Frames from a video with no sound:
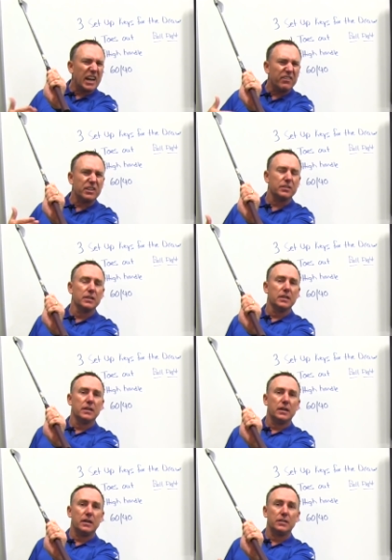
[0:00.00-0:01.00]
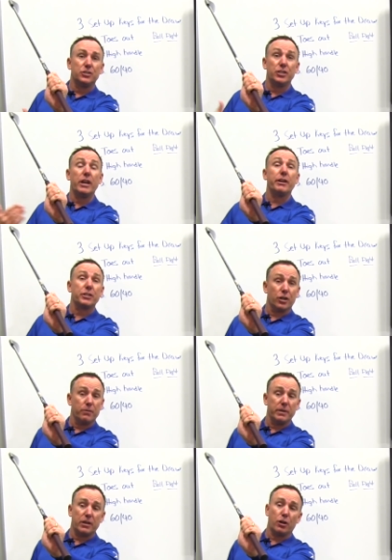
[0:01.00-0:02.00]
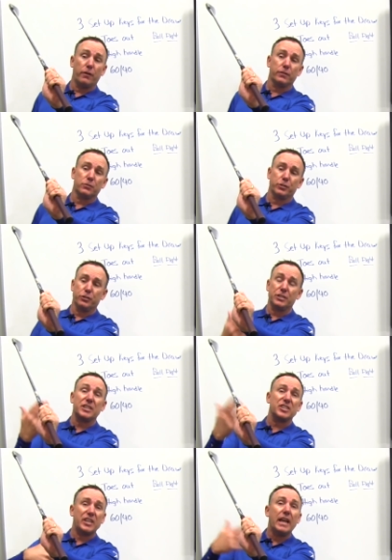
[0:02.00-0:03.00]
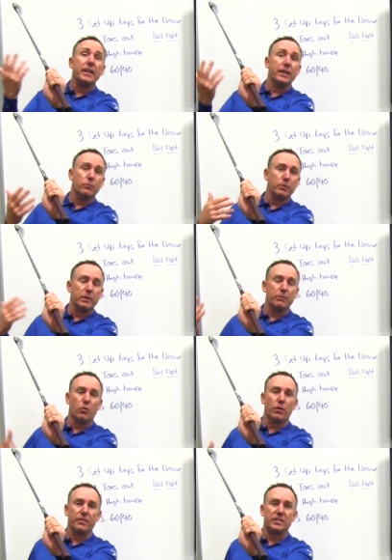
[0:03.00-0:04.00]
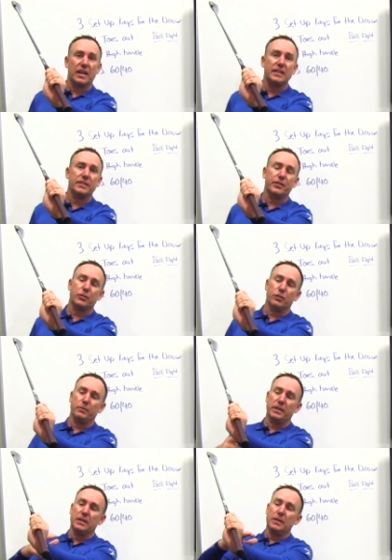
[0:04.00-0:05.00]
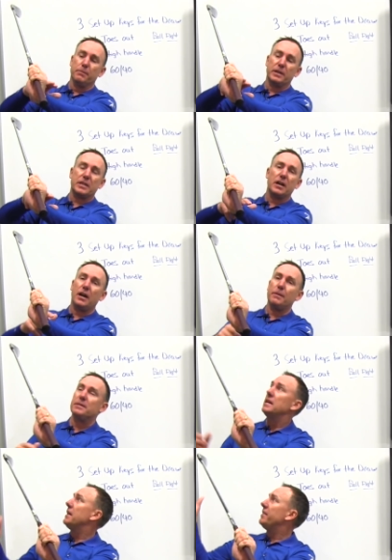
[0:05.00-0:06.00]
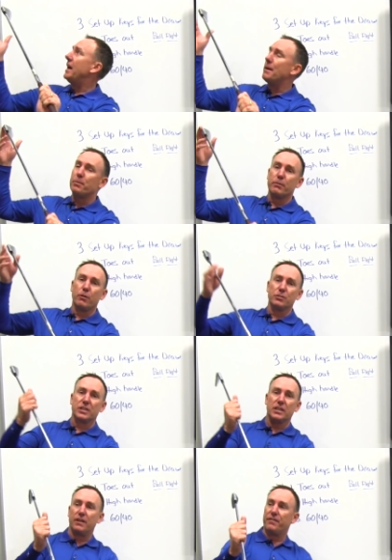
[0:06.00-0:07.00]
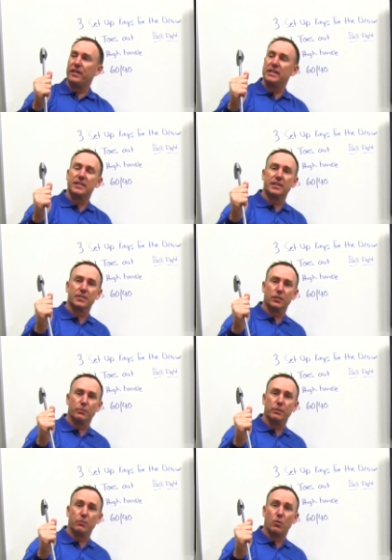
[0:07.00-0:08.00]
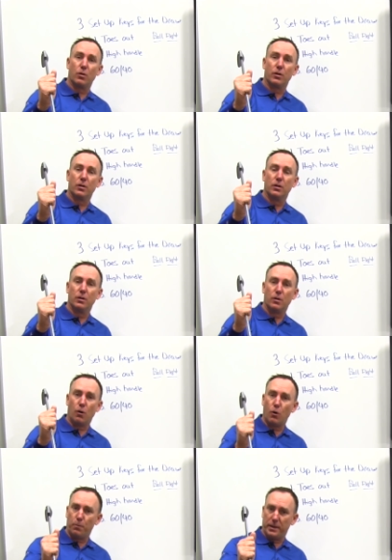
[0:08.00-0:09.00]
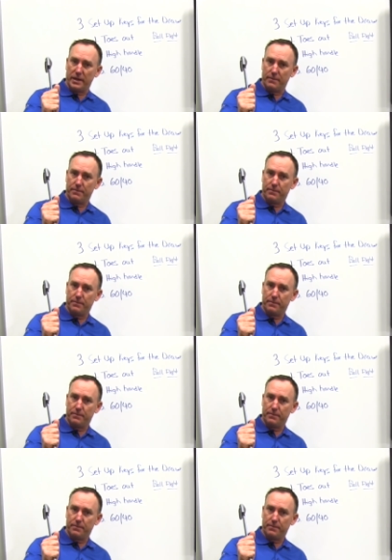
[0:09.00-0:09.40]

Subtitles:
kind of a generic term that golfers will use. Extended would be more of the scientific term, but cupped, that promotes a club face that is a little bit more open.